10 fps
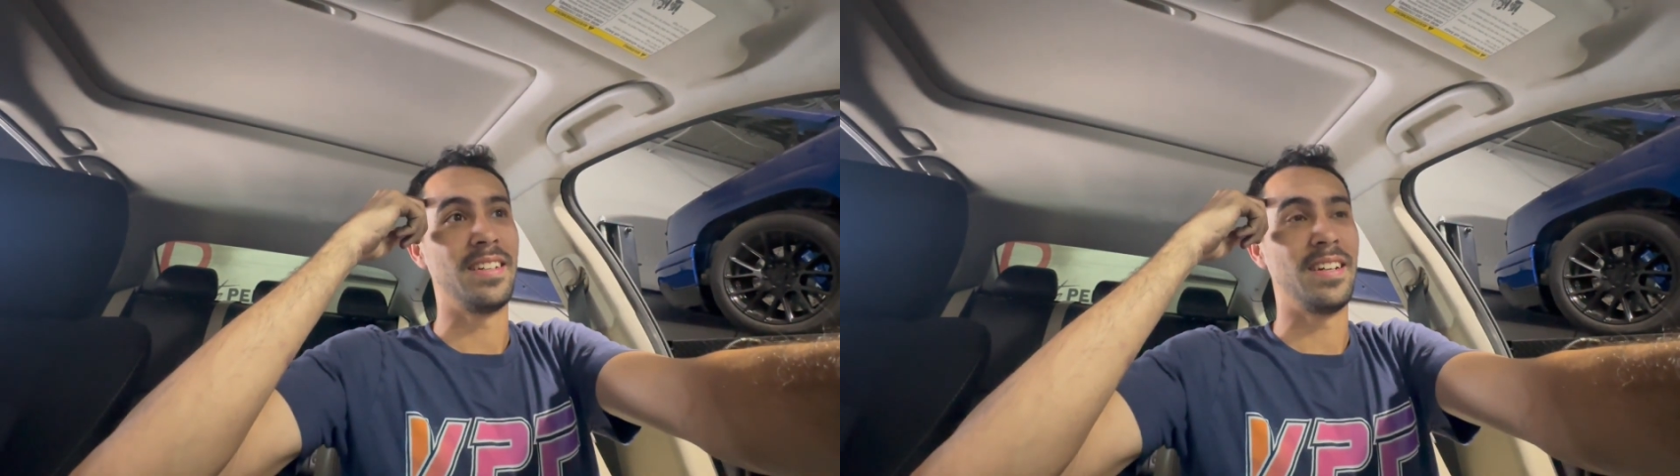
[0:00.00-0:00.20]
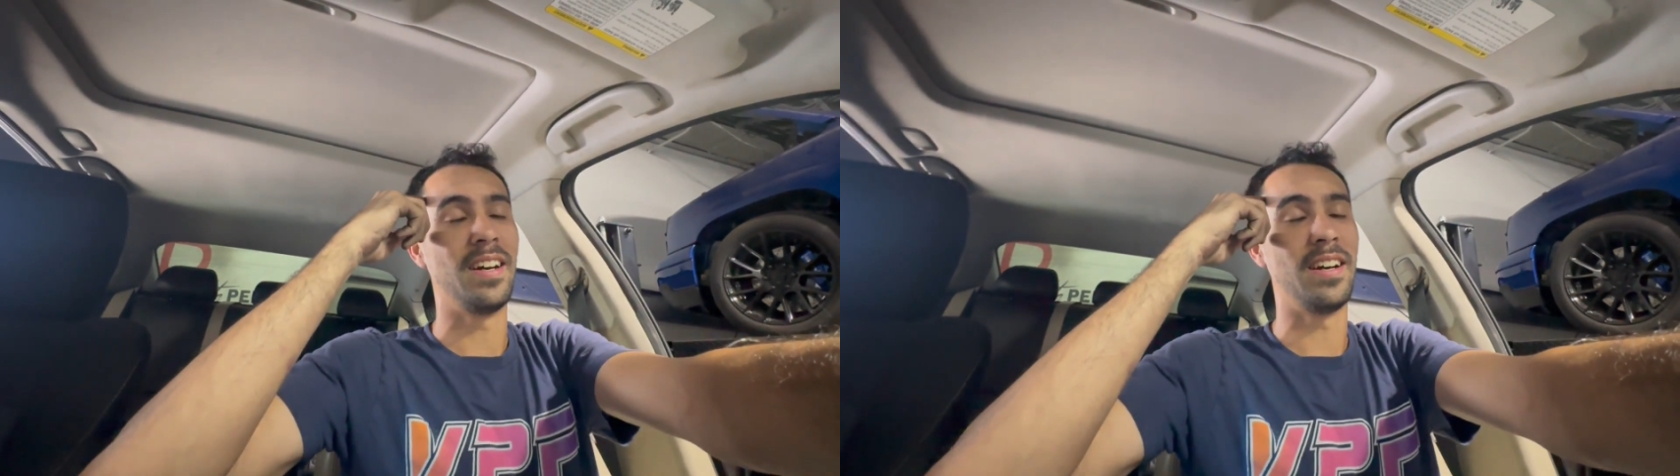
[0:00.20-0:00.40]

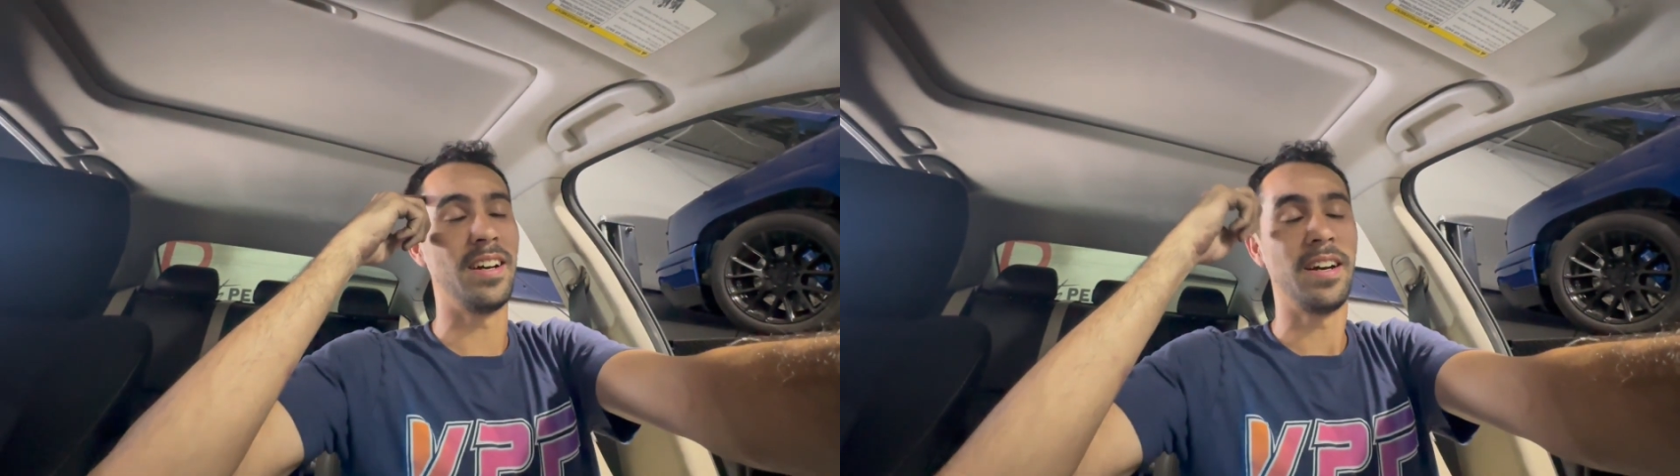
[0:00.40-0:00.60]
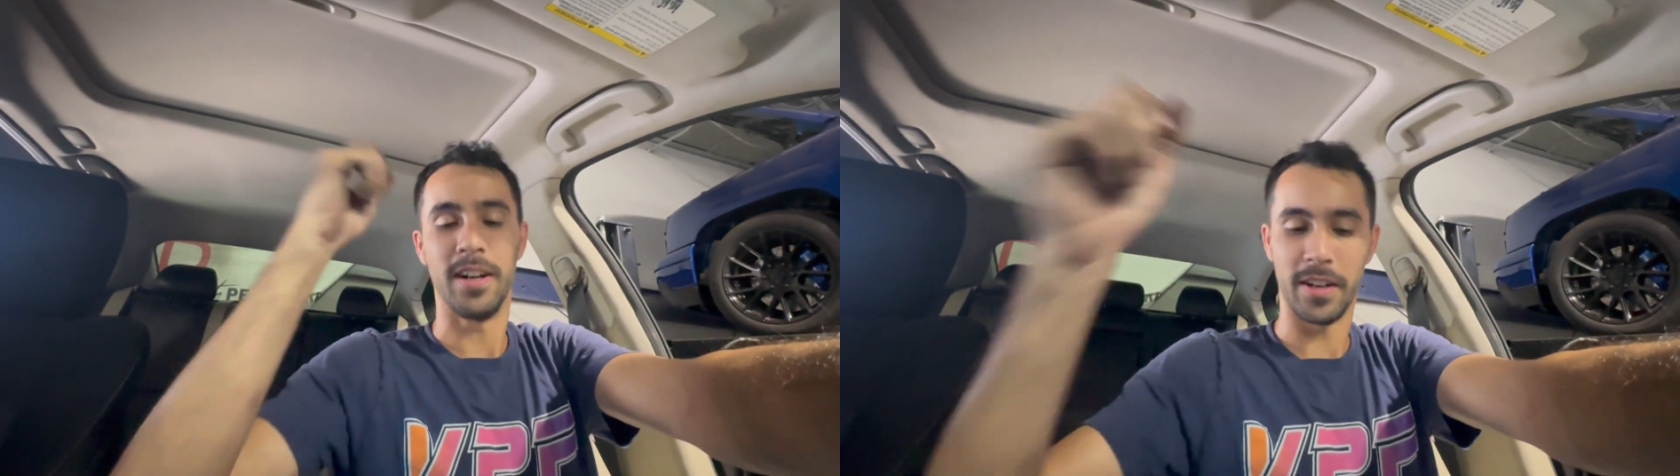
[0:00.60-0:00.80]

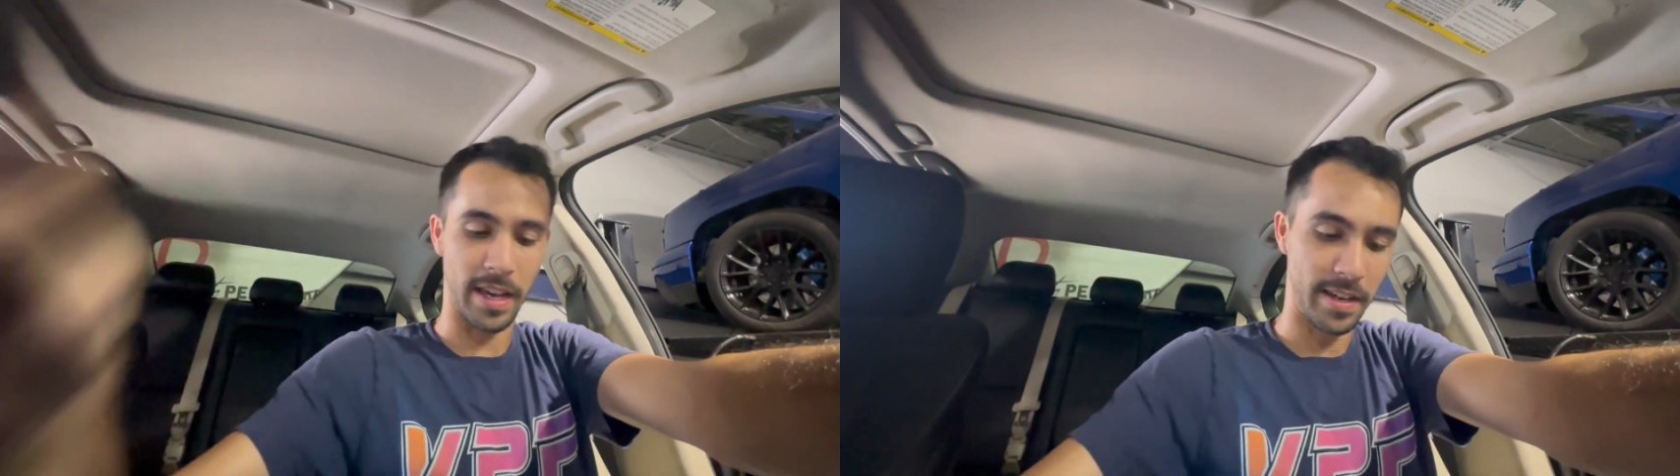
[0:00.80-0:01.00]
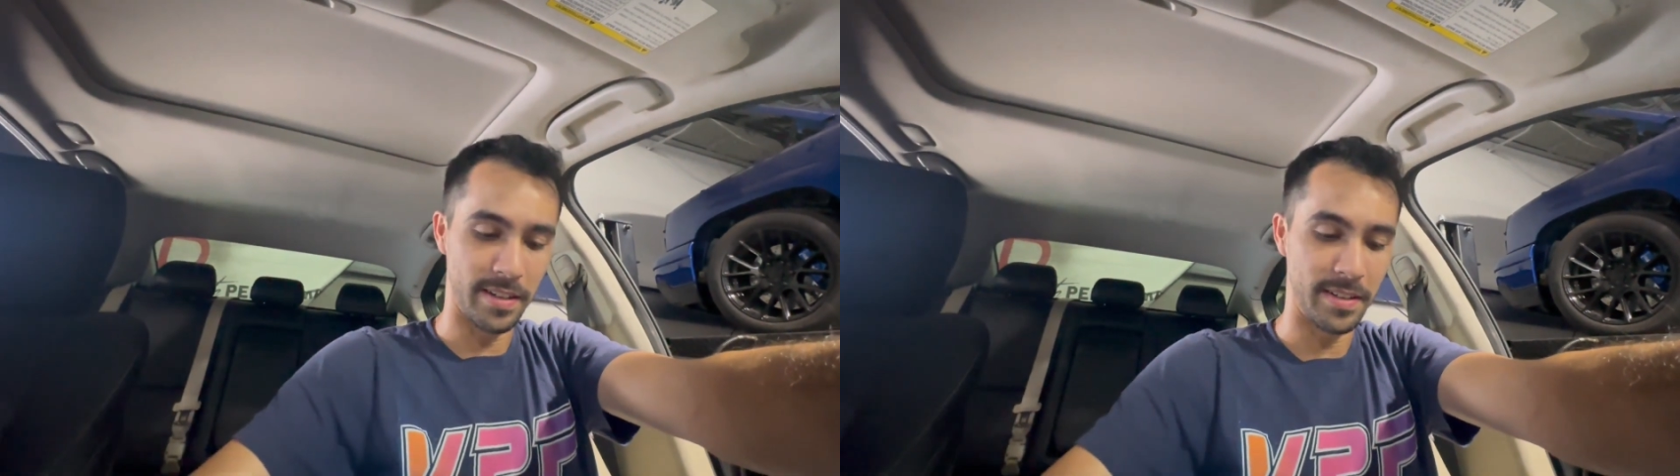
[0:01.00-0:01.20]
Okay,
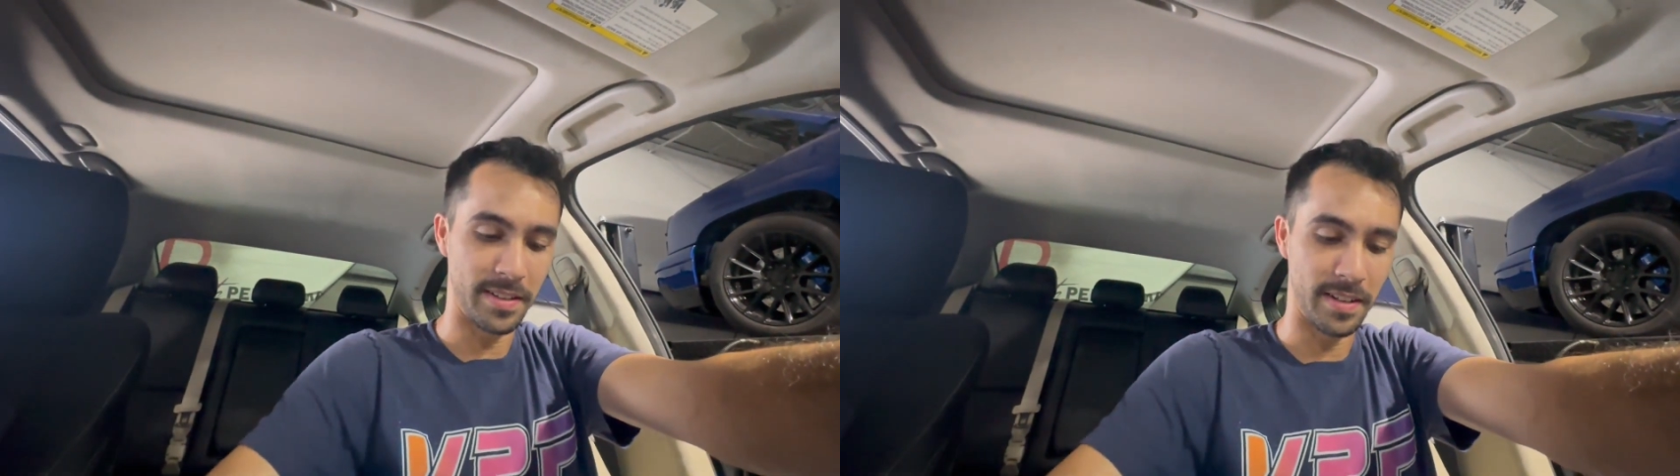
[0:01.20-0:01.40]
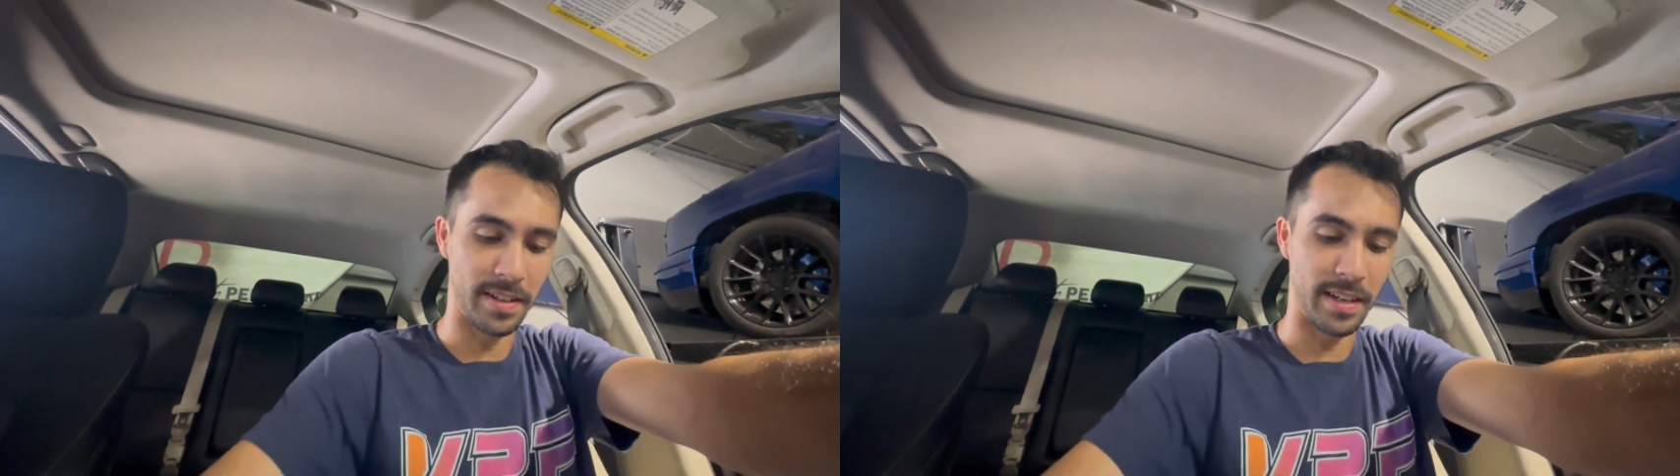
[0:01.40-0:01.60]

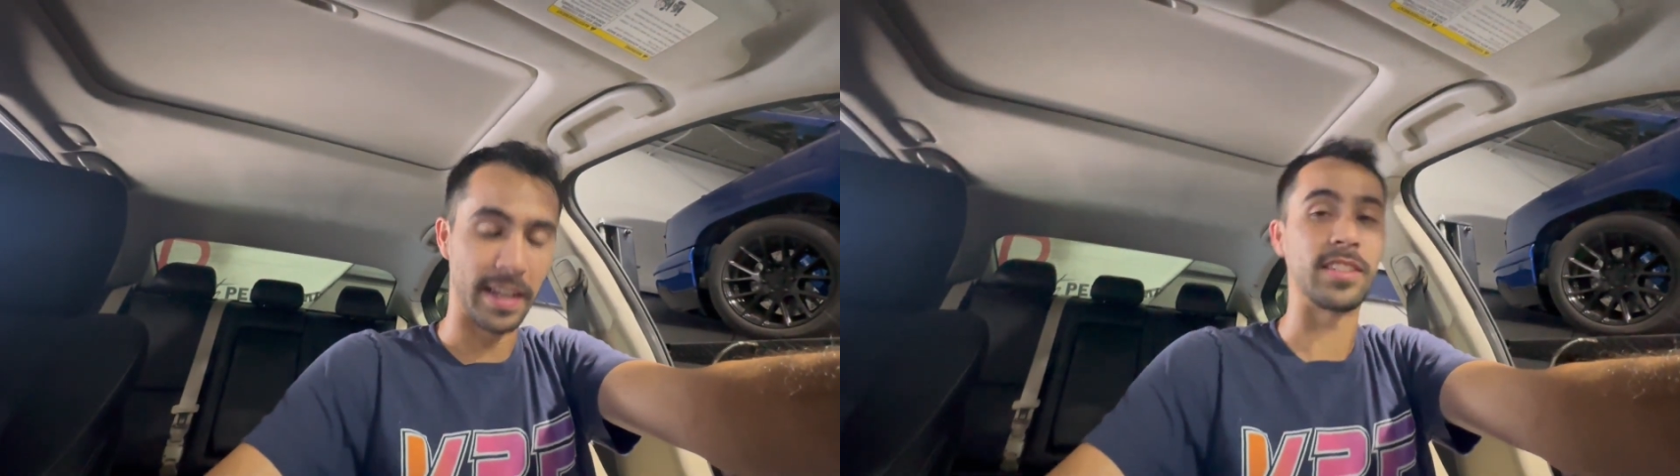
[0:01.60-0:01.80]
it's